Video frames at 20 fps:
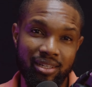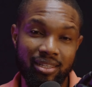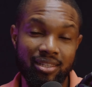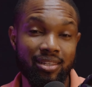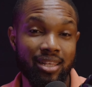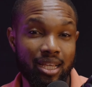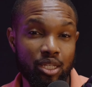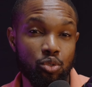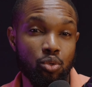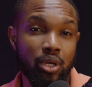
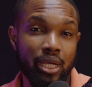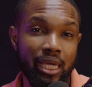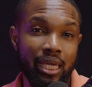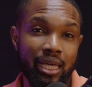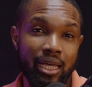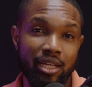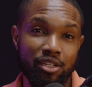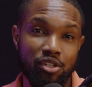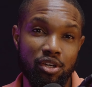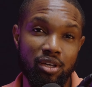That's what
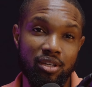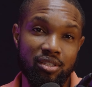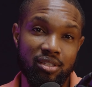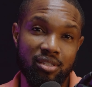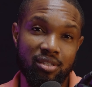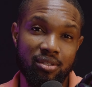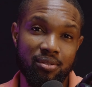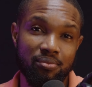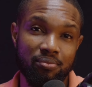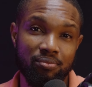AI
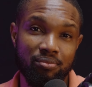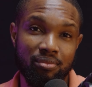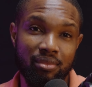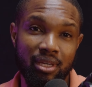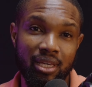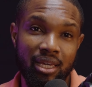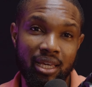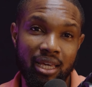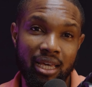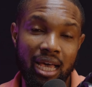does.
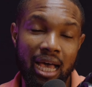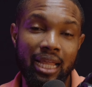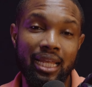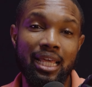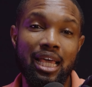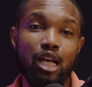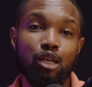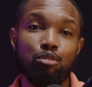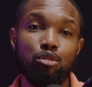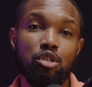And
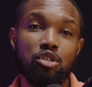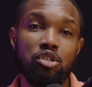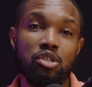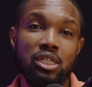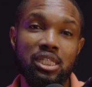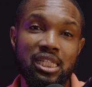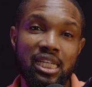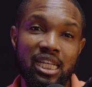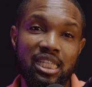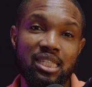it helps you
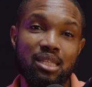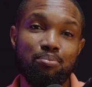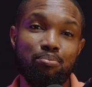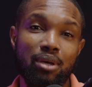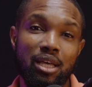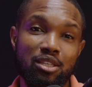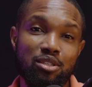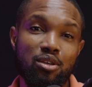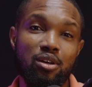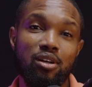suggest the best